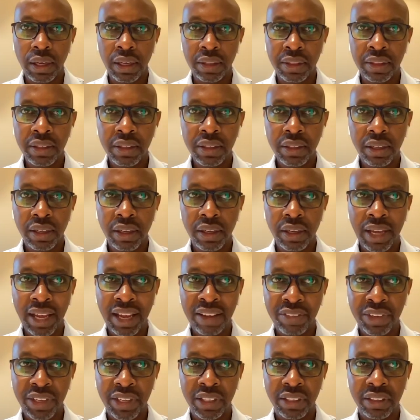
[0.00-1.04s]
I think
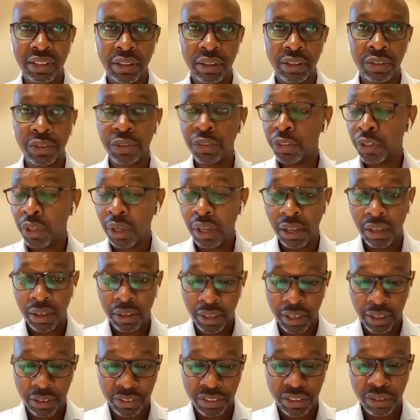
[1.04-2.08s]
having it,
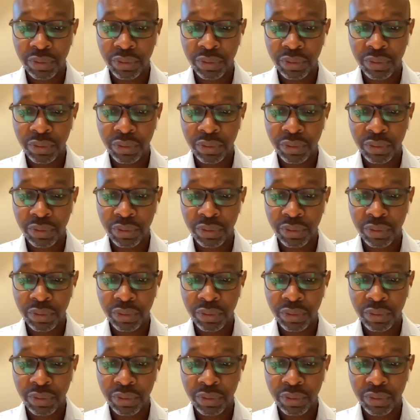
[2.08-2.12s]
again,